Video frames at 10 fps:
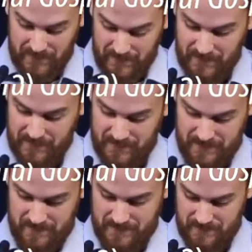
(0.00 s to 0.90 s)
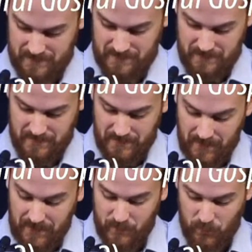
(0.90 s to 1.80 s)
God.
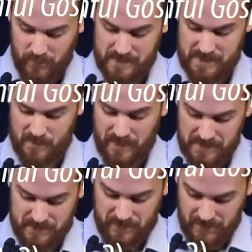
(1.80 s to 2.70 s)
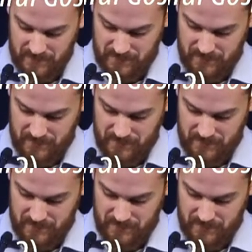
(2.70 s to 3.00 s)
God approves his ministry.